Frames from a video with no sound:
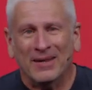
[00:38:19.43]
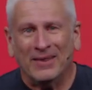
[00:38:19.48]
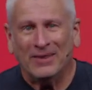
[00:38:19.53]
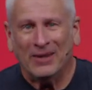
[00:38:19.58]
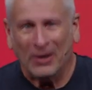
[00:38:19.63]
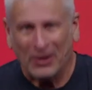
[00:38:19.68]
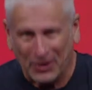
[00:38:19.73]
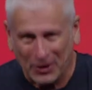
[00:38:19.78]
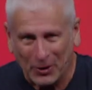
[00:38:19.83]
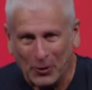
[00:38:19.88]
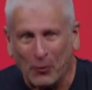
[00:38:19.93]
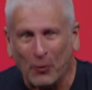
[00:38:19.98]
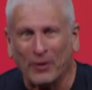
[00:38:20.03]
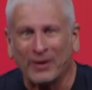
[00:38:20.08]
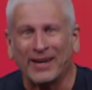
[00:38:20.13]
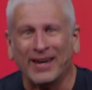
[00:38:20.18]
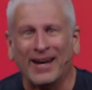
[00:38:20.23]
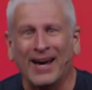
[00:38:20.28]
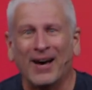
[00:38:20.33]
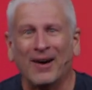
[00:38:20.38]
They're gonna
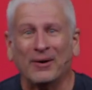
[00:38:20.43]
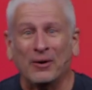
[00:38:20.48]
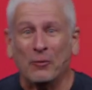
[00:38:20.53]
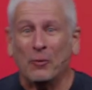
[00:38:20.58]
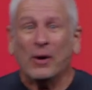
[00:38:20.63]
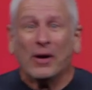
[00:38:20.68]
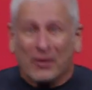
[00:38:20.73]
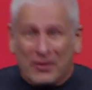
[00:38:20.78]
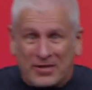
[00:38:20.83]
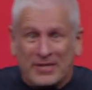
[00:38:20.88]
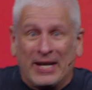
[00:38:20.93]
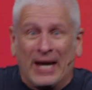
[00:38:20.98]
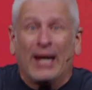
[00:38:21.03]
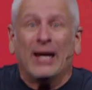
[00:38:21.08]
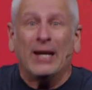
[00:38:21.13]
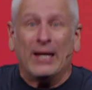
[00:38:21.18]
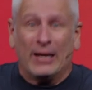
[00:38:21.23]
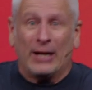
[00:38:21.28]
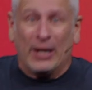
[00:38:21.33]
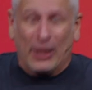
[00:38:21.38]
work it out. And we are
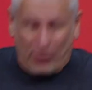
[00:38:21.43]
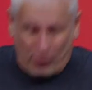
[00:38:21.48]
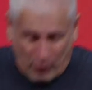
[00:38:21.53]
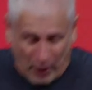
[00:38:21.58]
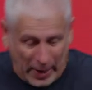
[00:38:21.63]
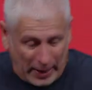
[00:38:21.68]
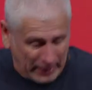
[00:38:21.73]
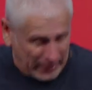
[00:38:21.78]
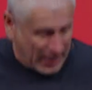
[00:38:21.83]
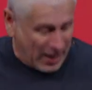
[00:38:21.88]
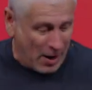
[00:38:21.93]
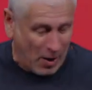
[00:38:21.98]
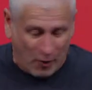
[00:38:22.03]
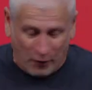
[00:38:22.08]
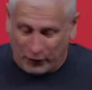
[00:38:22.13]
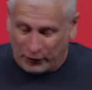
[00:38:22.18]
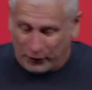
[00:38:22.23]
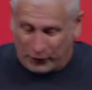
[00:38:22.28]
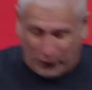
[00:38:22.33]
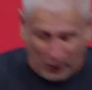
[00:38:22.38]
standing here right now
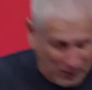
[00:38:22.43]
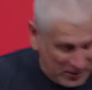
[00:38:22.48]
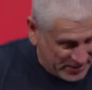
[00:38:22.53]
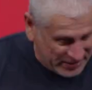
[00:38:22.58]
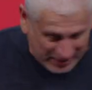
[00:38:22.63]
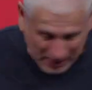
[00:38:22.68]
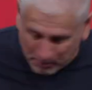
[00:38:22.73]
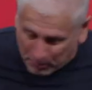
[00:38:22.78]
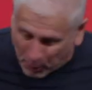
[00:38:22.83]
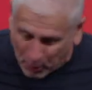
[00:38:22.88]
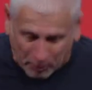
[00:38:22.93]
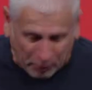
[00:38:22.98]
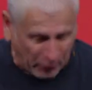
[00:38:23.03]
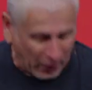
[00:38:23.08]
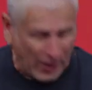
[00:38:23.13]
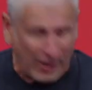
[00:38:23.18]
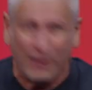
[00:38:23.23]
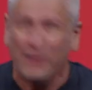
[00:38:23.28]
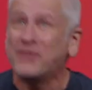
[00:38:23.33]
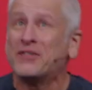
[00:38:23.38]
from a simple
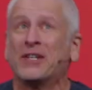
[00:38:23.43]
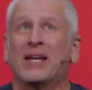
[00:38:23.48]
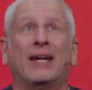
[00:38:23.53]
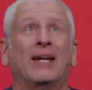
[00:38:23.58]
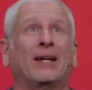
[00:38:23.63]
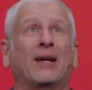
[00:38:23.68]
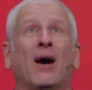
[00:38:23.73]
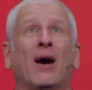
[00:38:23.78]
prayer saying,